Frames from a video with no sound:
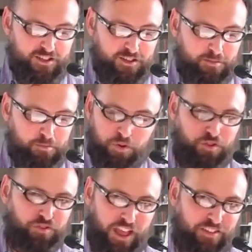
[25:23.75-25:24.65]

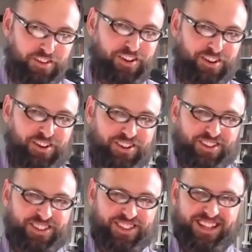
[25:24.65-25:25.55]
move heaven and
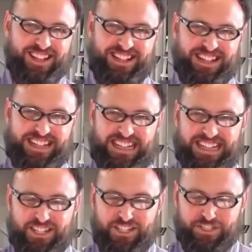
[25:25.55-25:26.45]
earth
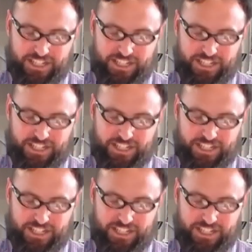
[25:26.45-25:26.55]
to